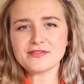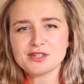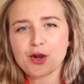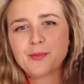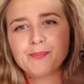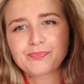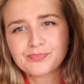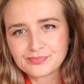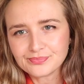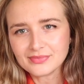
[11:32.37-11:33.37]
So
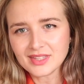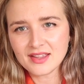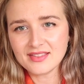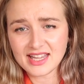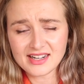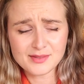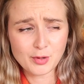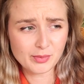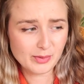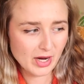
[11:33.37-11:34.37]
that is
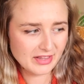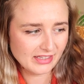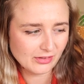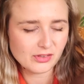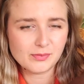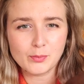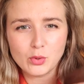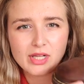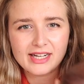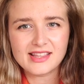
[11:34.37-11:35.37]
probably why they look
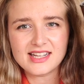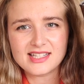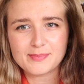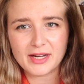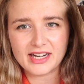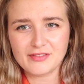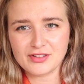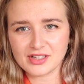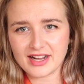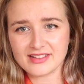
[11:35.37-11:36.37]
more like this. But if
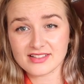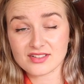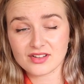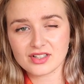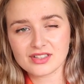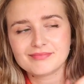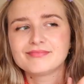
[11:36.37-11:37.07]
you like this look,